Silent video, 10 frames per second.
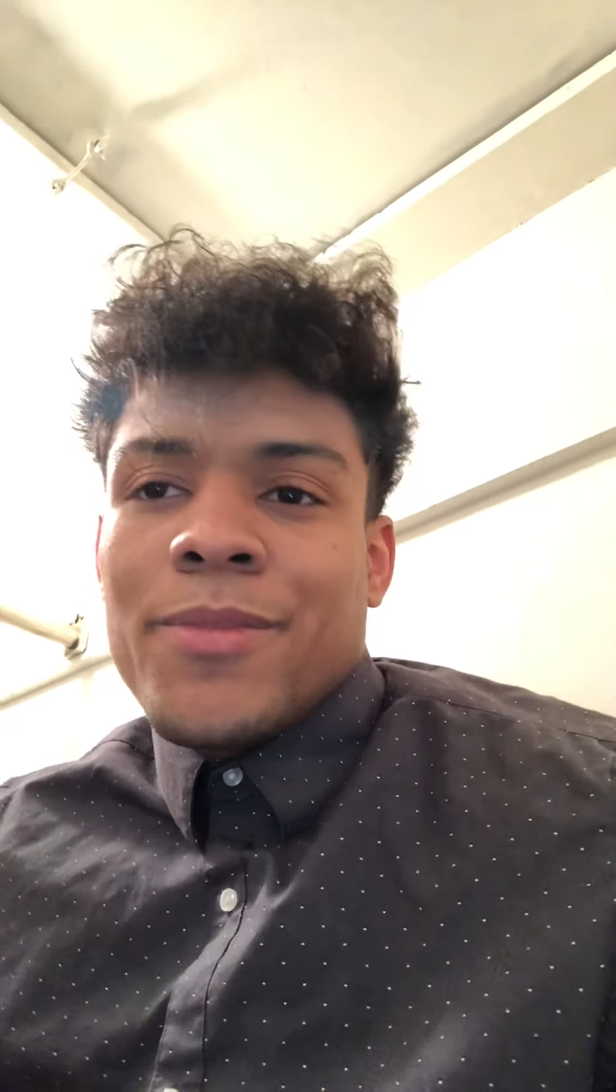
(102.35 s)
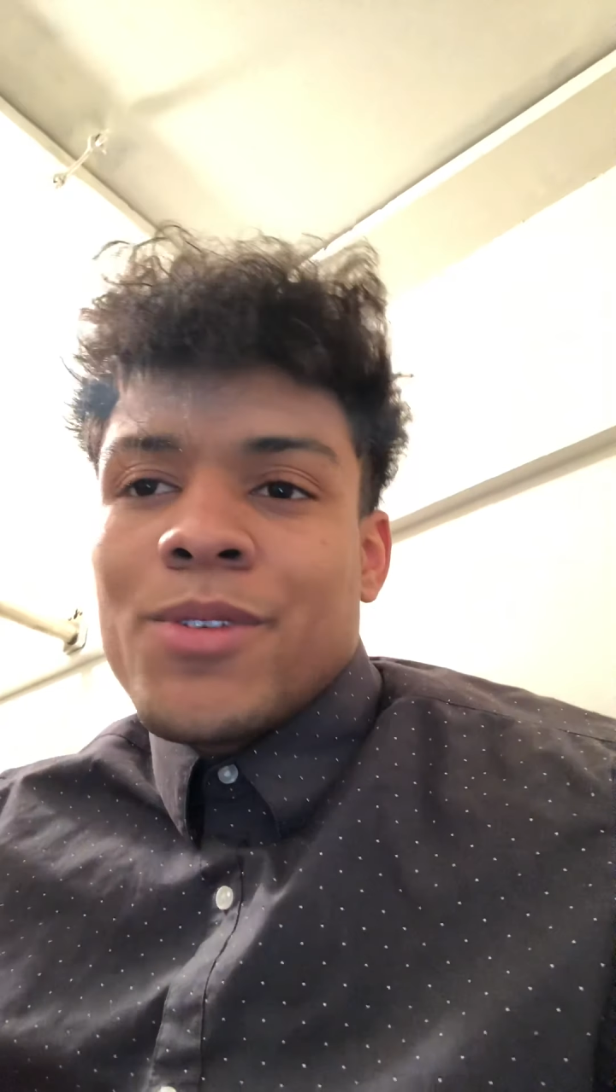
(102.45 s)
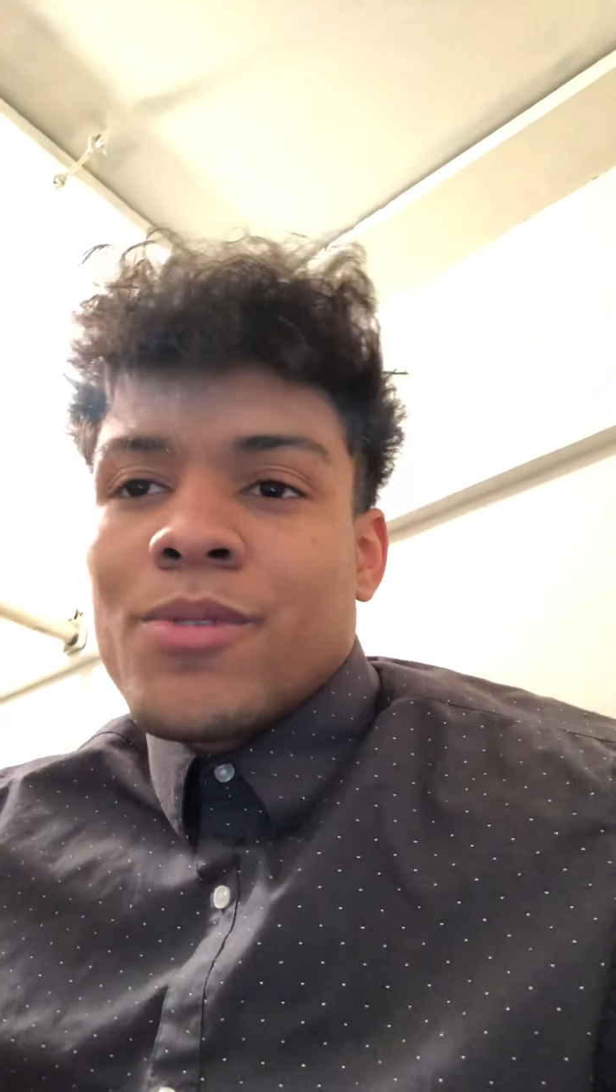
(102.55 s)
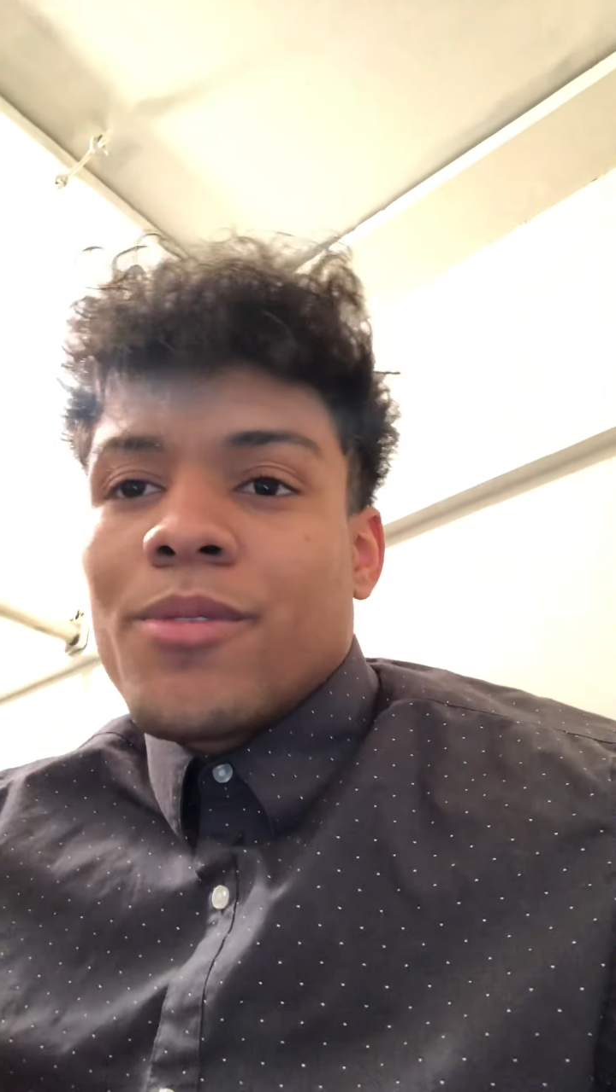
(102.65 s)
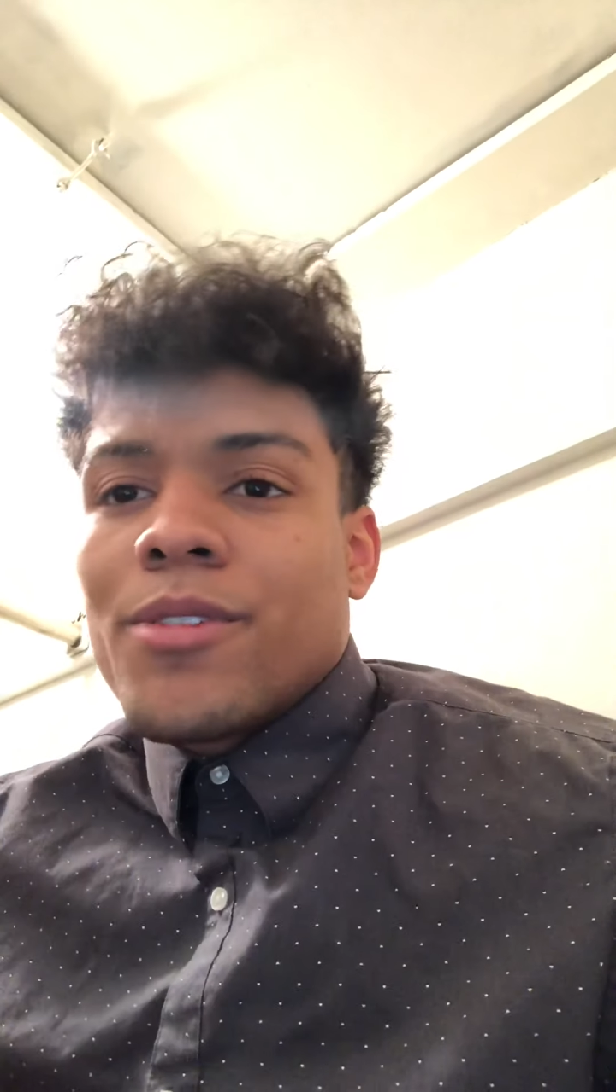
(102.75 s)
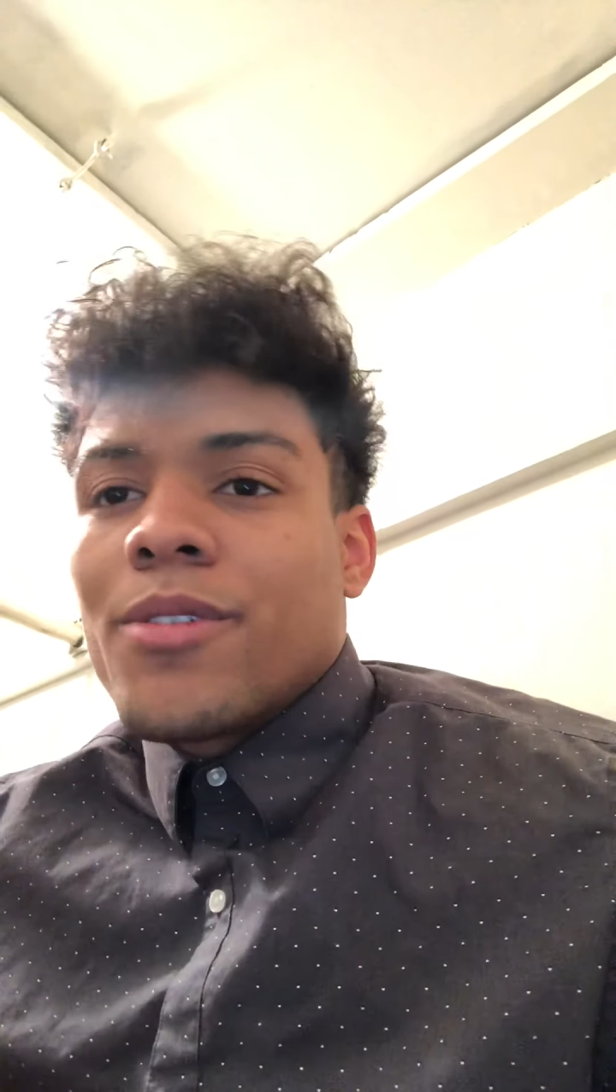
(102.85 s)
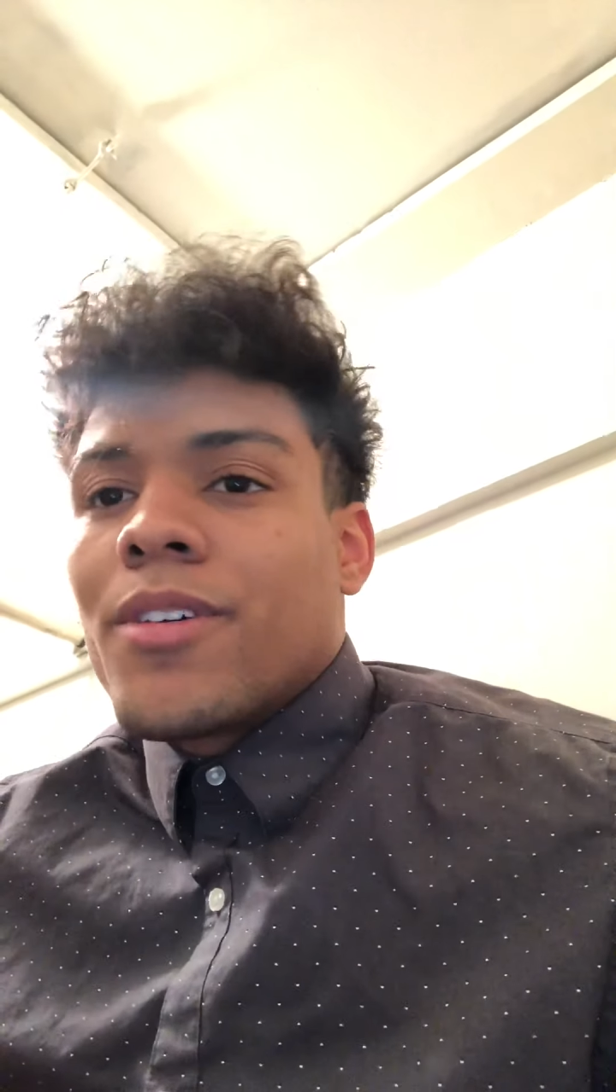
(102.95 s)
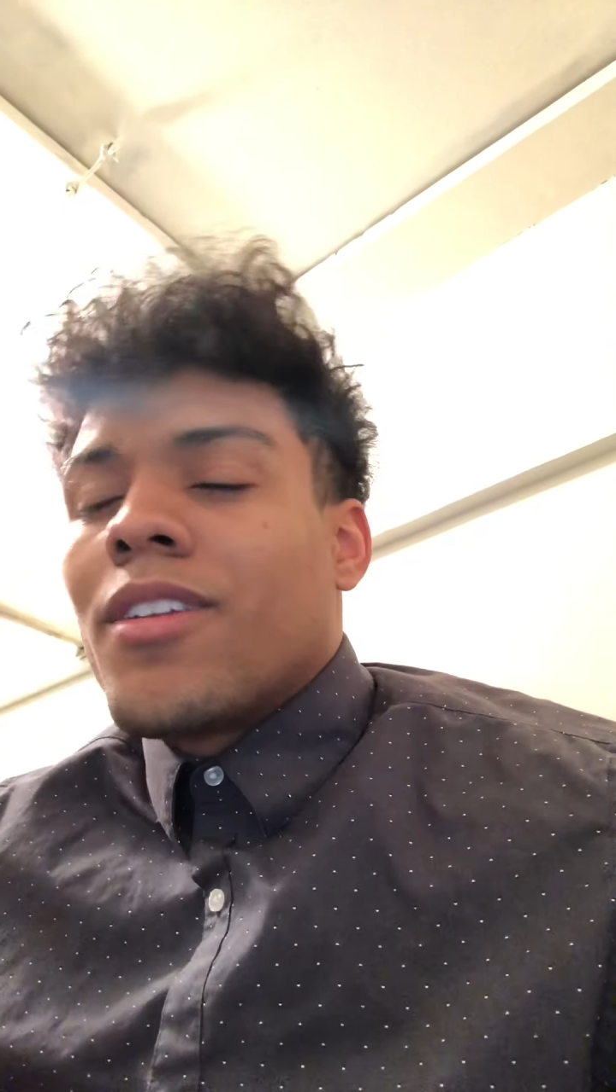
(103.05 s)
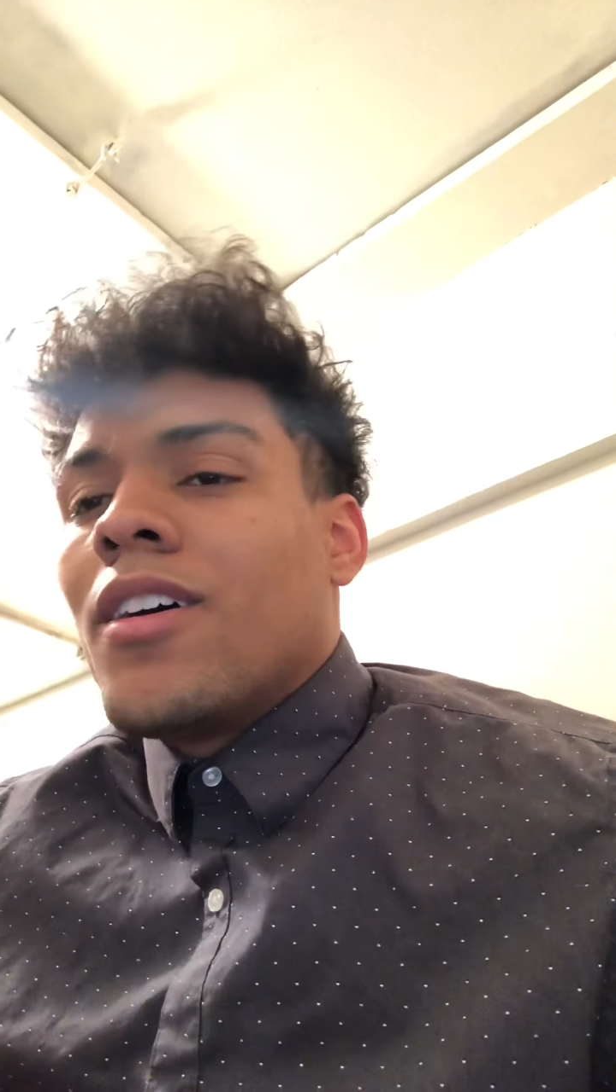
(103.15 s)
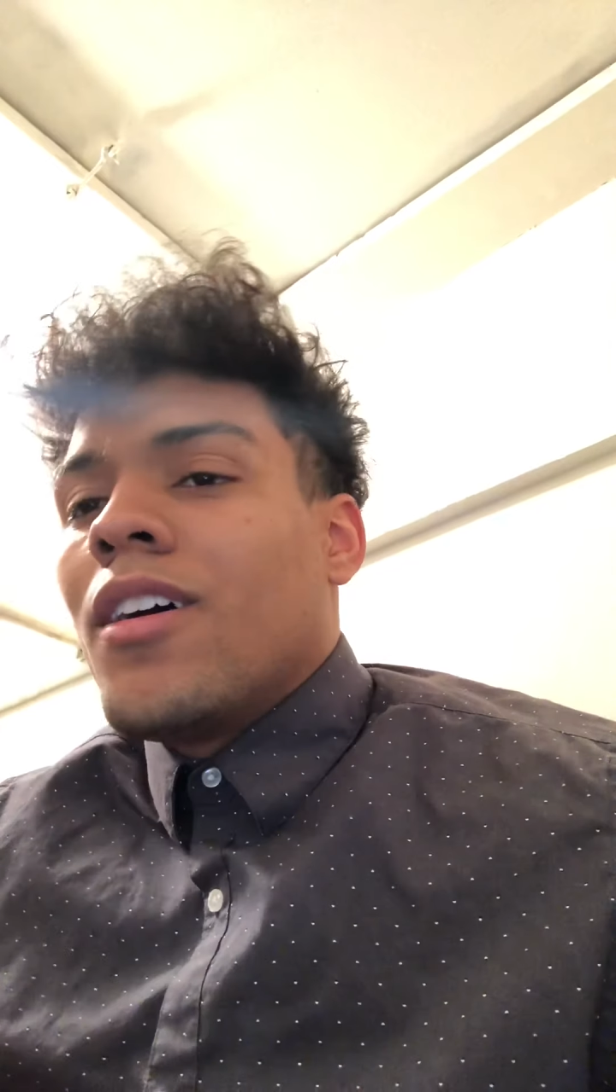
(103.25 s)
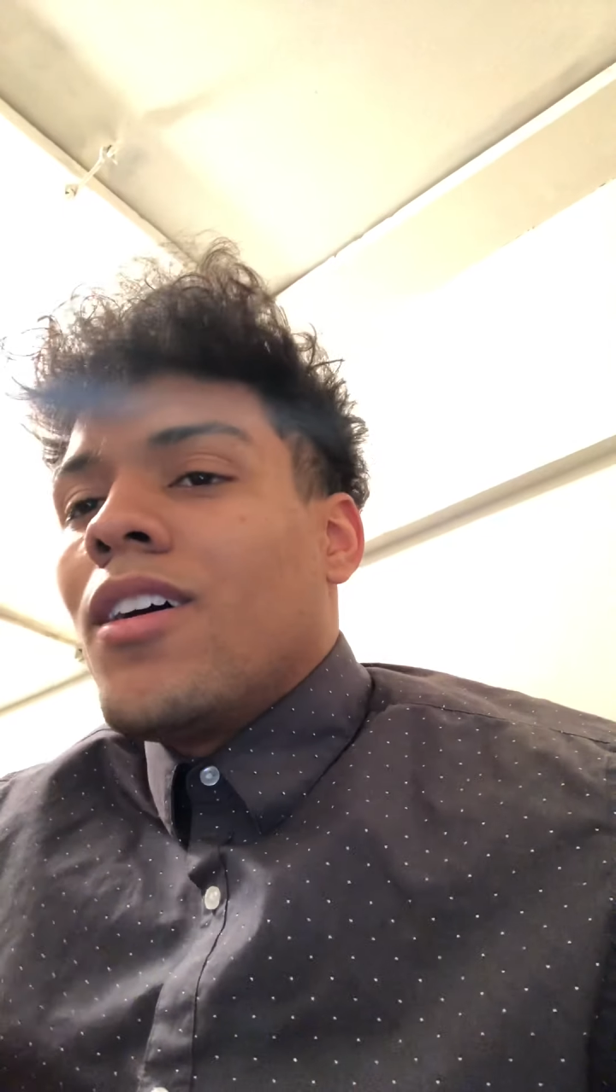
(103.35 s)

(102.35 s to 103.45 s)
is what we're doing.